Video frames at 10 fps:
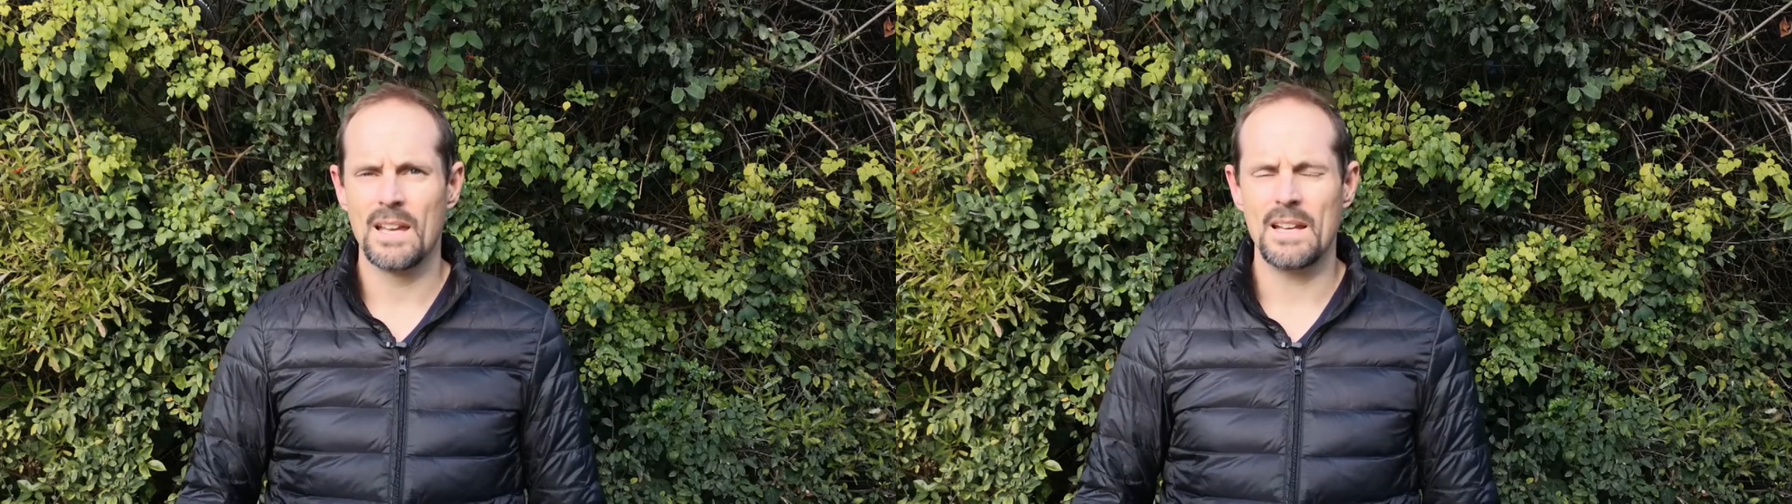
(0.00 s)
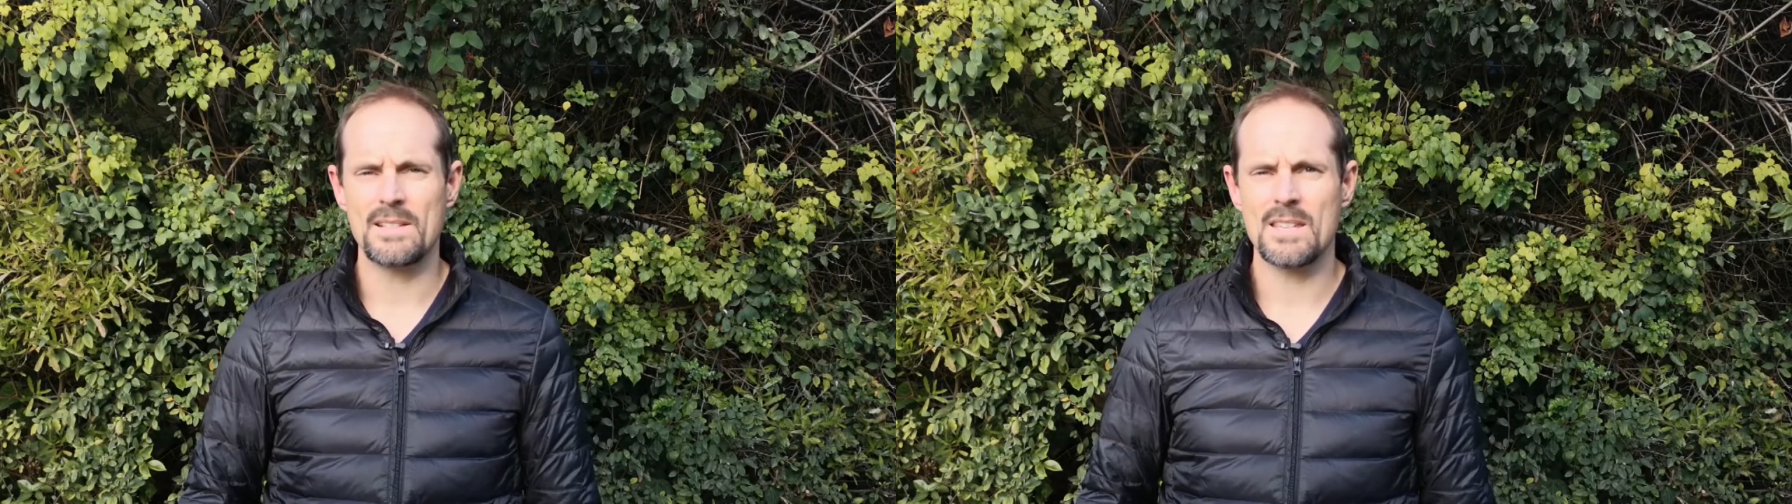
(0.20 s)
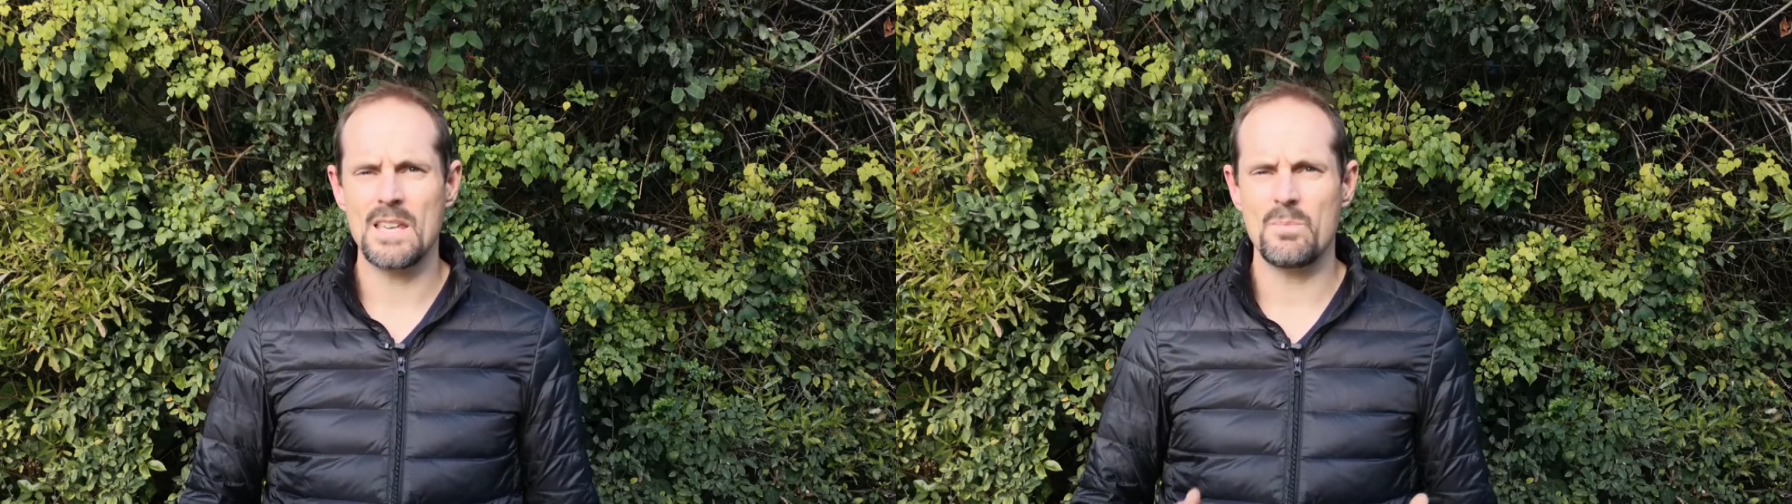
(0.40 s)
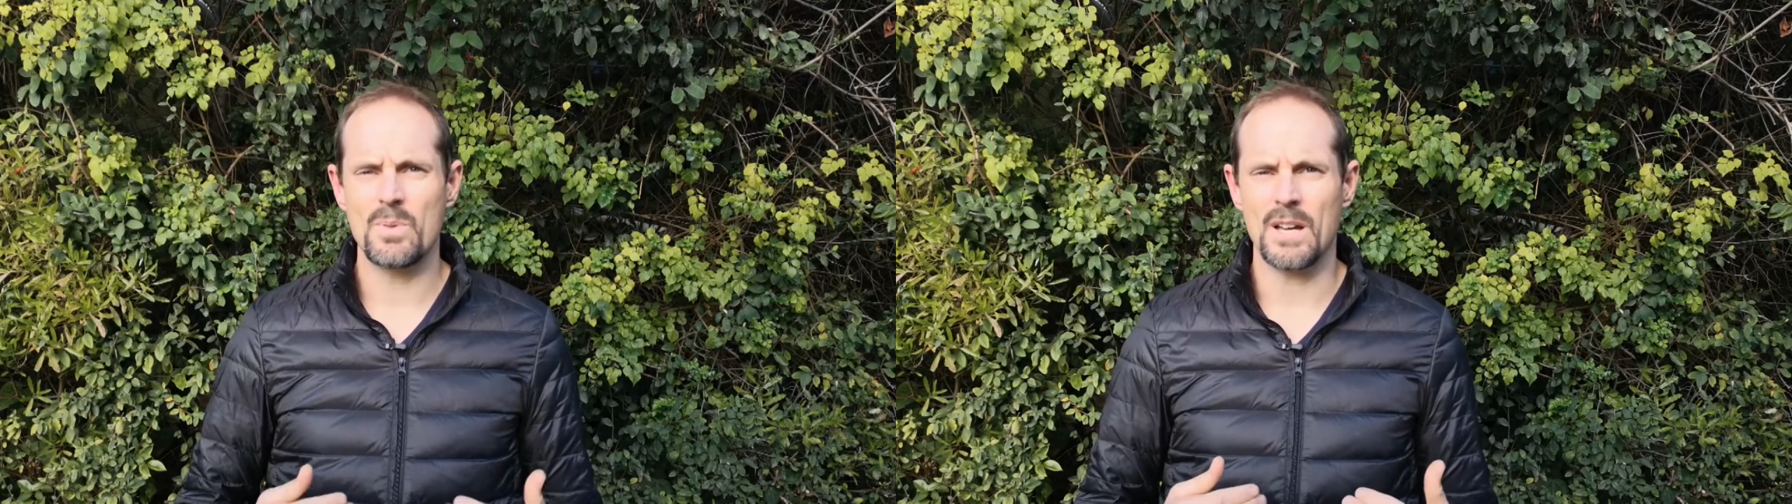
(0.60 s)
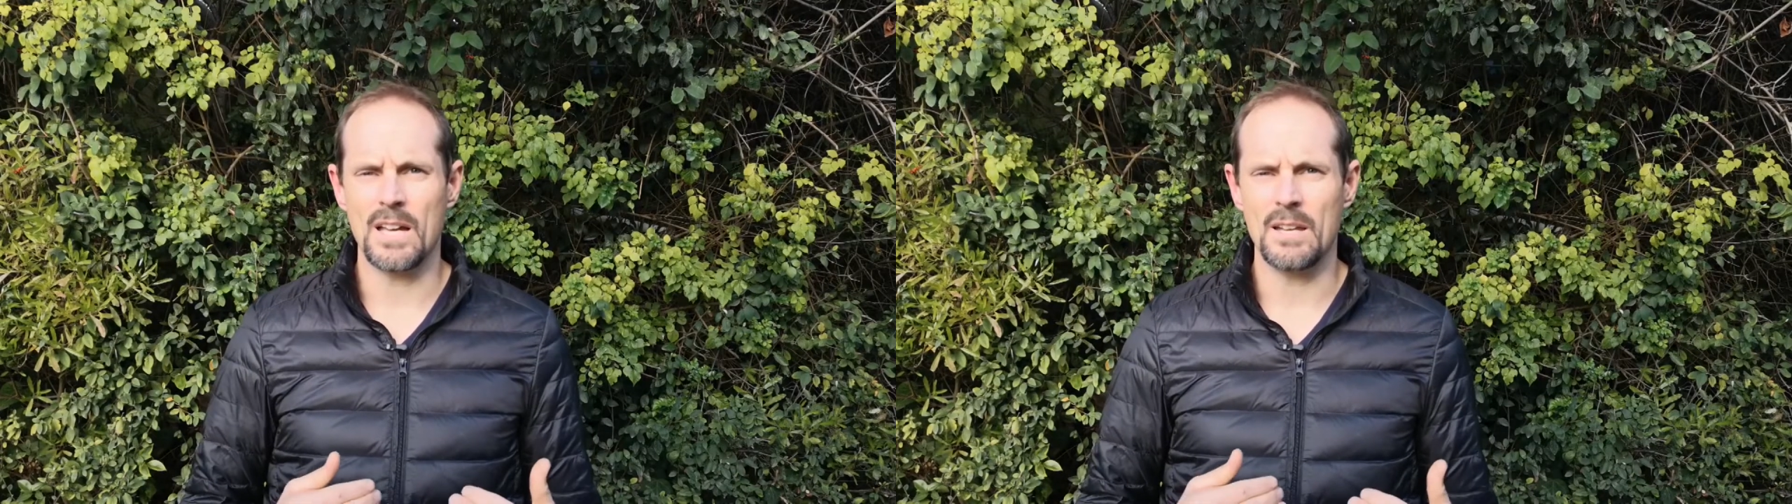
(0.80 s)
Let's
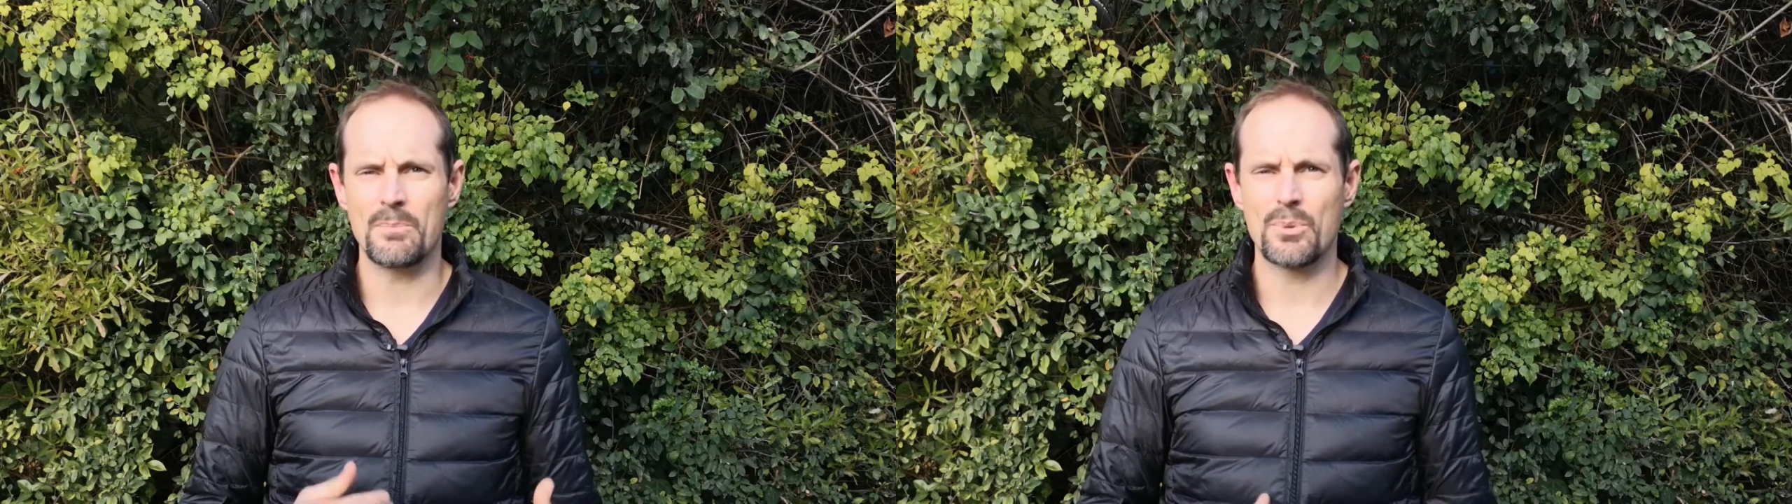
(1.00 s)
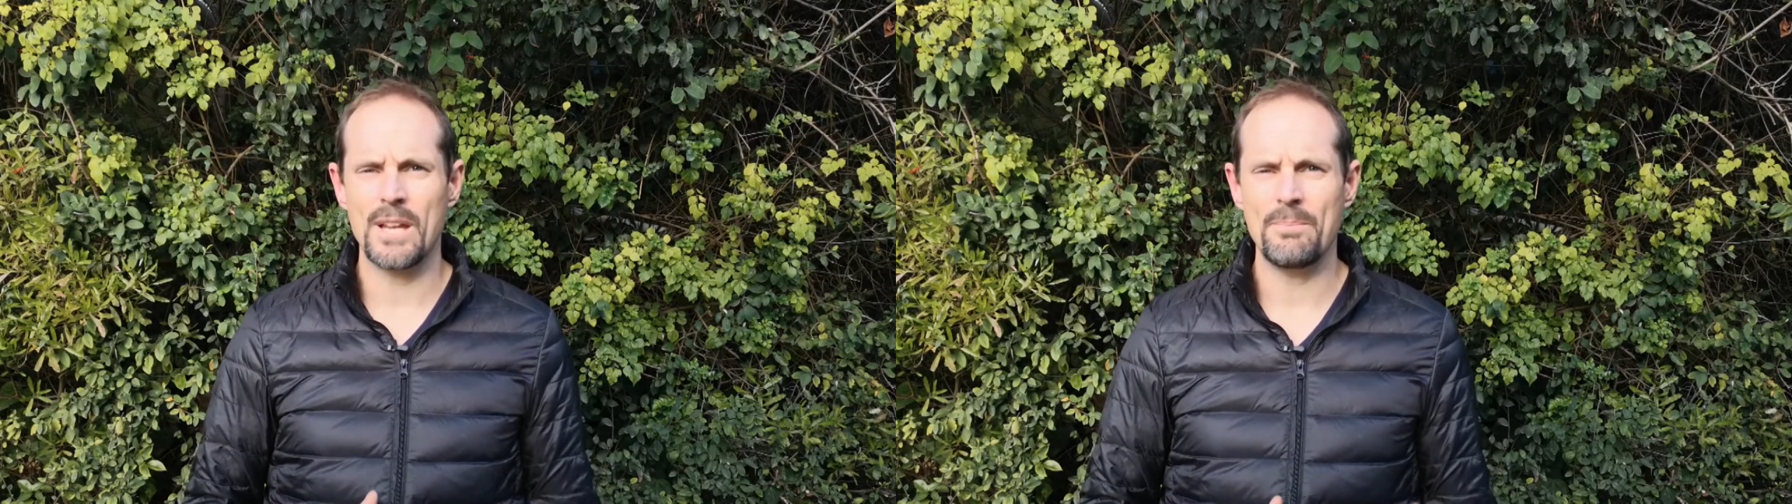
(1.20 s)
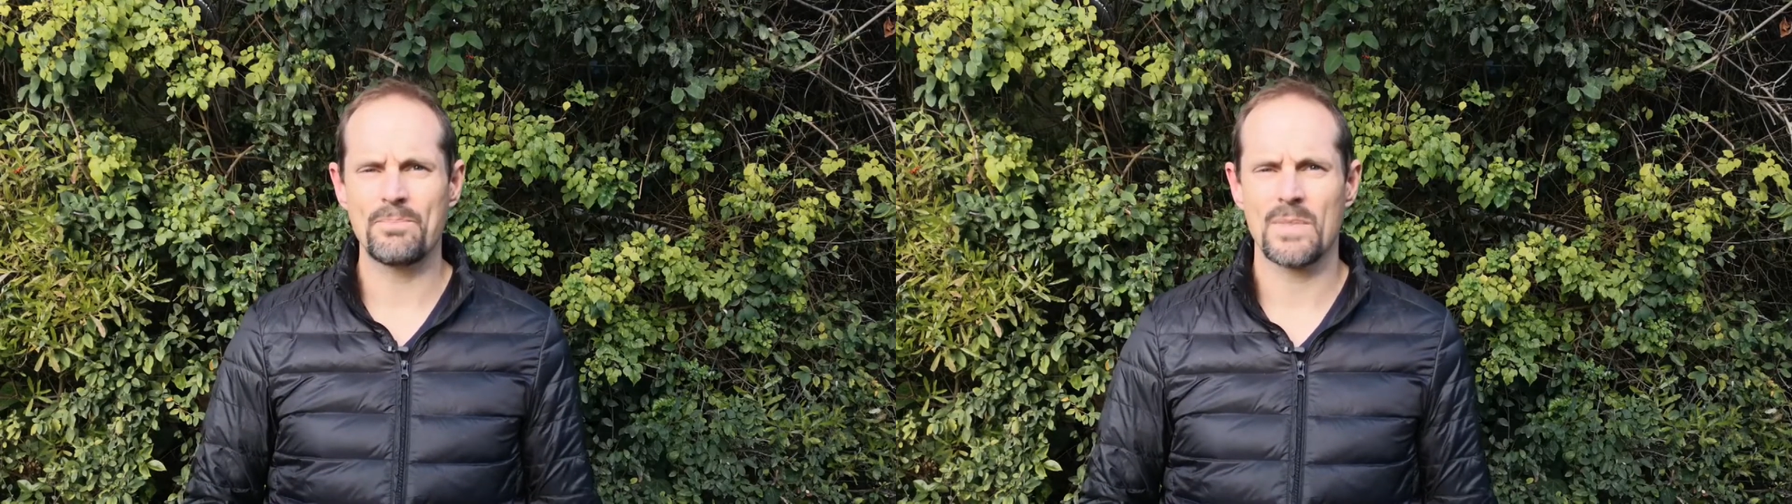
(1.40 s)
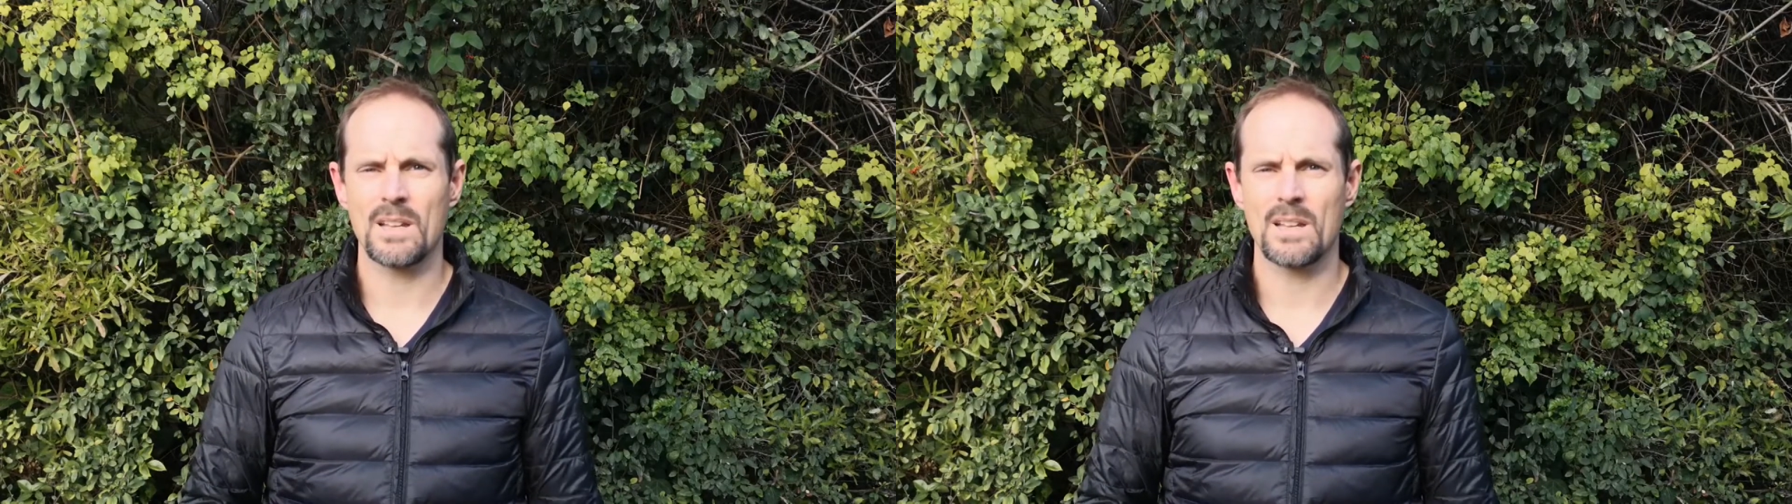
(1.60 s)
keep in prayer.